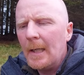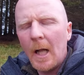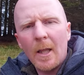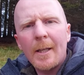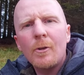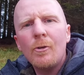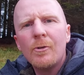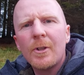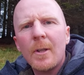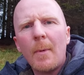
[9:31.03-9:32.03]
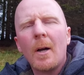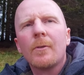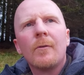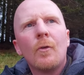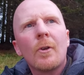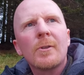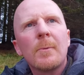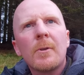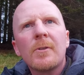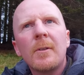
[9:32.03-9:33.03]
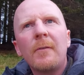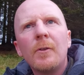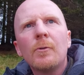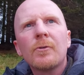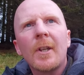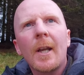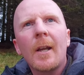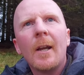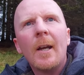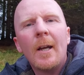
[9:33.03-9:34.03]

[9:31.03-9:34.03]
I like using the manual focus because it feels like